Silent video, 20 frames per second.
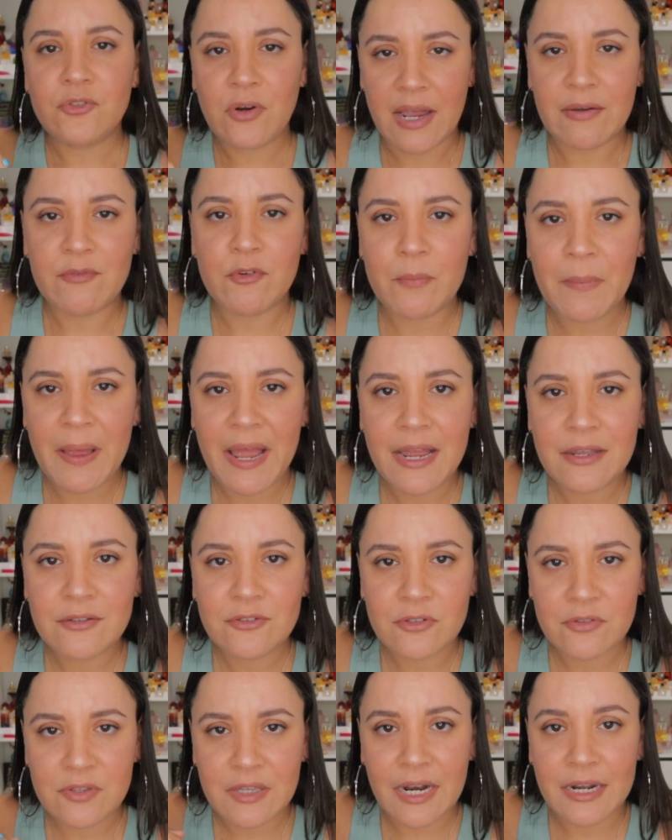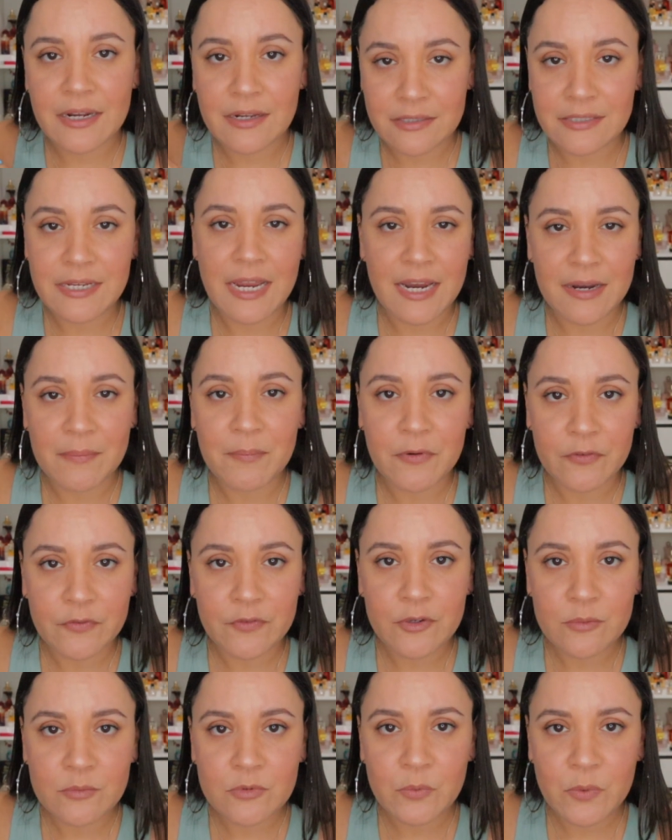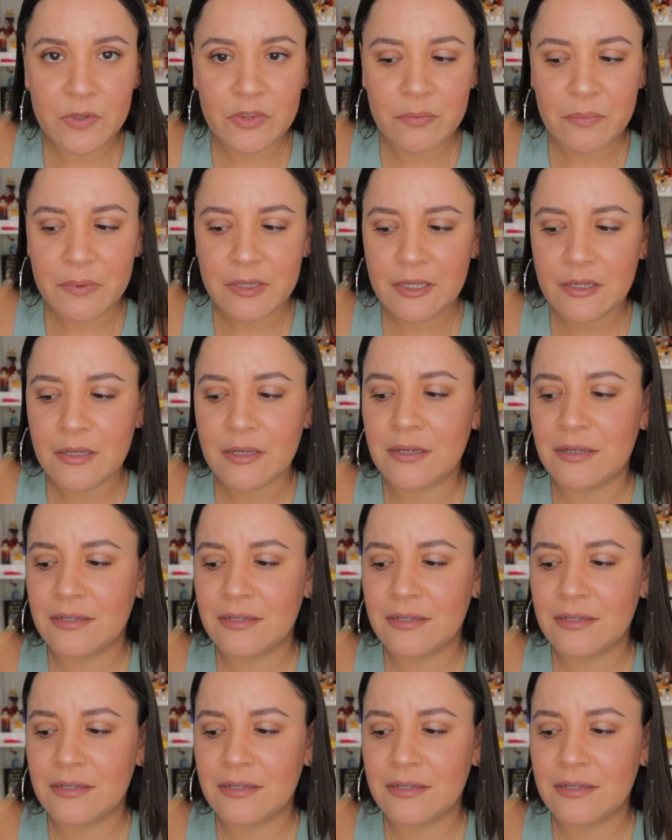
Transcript: travel bag so that I could take perfumes with me,